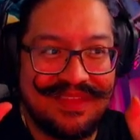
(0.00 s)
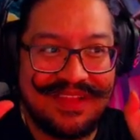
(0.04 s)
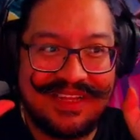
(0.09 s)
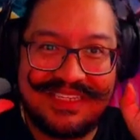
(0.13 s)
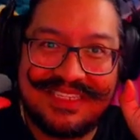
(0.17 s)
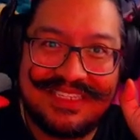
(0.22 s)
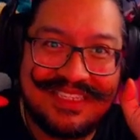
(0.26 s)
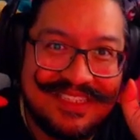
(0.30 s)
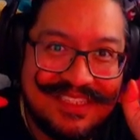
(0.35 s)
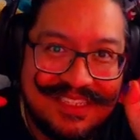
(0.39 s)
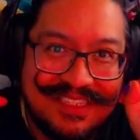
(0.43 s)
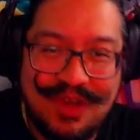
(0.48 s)

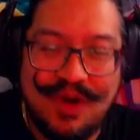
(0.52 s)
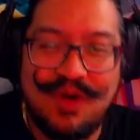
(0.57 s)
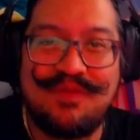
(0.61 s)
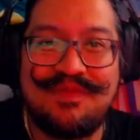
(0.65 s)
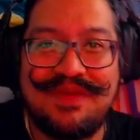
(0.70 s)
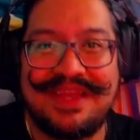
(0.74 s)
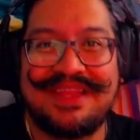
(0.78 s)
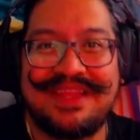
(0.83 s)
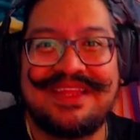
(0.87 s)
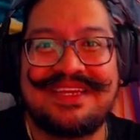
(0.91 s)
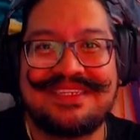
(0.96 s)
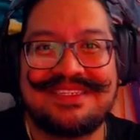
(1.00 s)
so
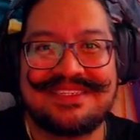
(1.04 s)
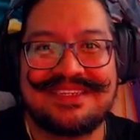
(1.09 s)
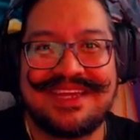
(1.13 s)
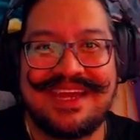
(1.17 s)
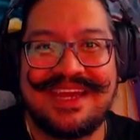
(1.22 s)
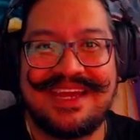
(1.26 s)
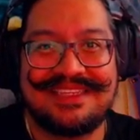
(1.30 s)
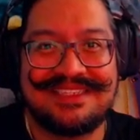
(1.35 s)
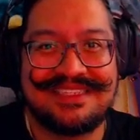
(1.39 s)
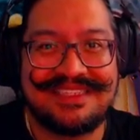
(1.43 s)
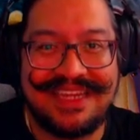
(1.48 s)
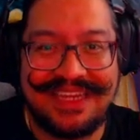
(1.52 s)
many
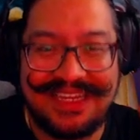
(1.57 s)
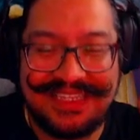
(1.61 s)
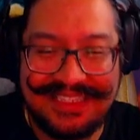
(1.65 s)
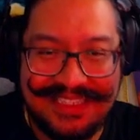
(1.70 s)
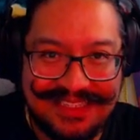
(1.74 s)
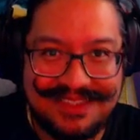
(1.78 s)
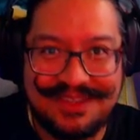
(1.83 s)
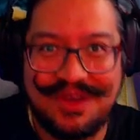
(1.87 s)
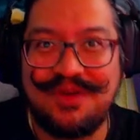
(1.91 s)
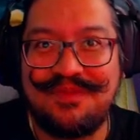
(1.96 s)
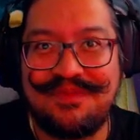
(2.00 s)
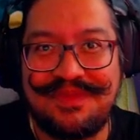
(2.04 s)
skins and
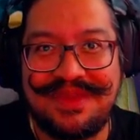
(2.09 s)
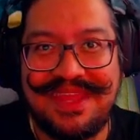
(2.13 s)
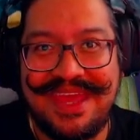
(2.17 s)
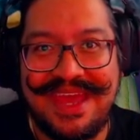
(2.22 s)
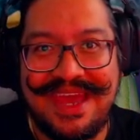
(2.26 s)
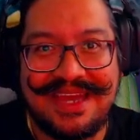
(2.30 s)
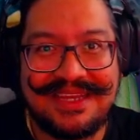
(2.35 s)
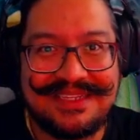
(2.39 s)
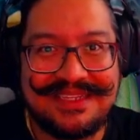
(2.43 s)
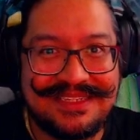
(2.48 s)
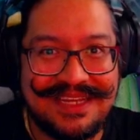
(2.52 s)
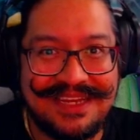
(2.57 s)
so many
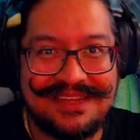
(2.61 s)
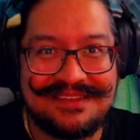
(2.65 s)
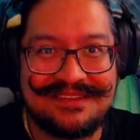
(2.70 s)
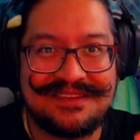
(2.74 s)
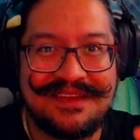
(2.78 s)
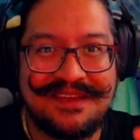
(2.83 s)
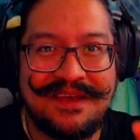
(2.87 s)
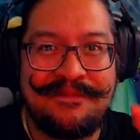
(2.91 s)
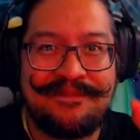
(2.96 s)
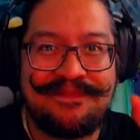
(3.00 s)
assets